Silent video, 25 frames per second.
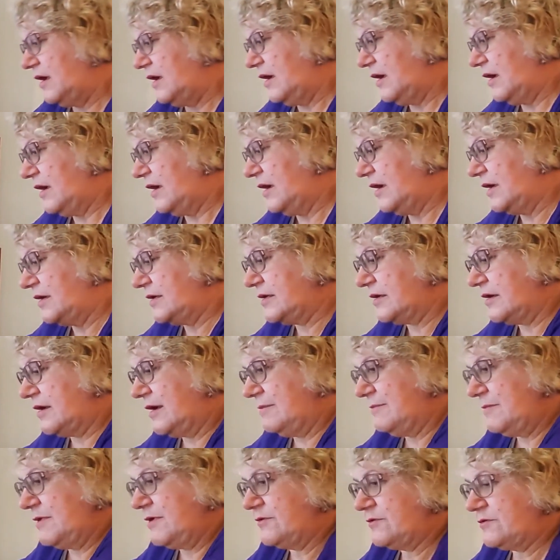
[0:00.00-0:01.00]
And I
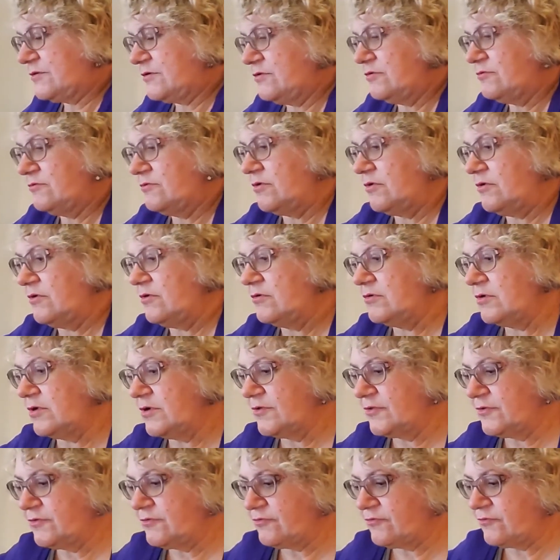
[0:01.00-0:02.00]
met Corolla
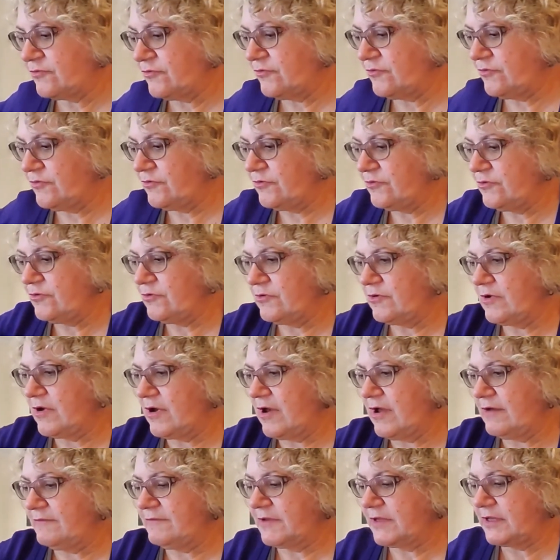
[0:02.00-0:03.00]
through
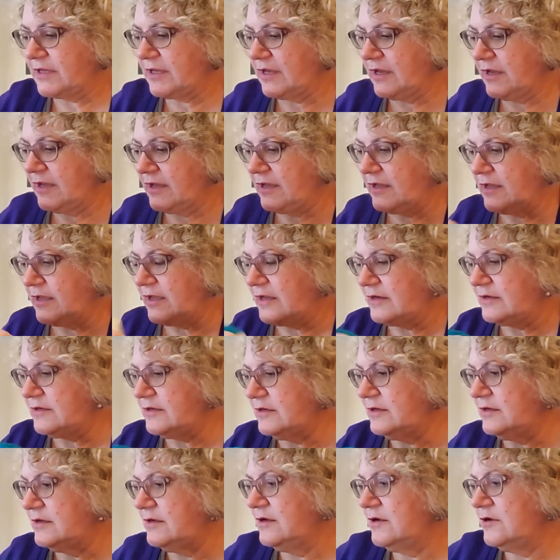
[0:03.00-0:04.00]
IVKN,
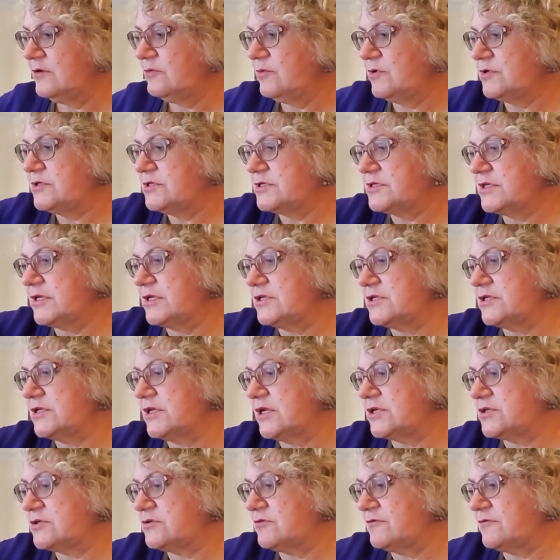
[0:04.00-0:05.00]
which is the
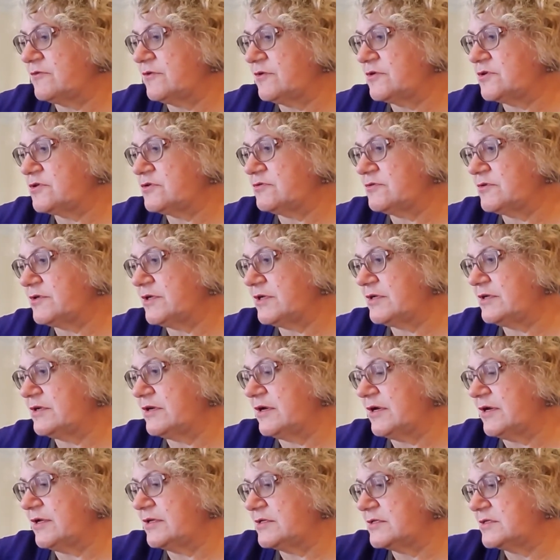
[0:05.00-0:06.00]
International Virtual Knit
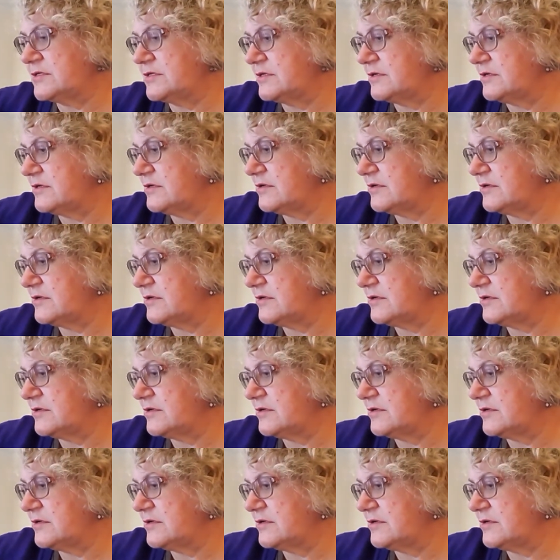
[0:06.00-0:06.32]
Nights.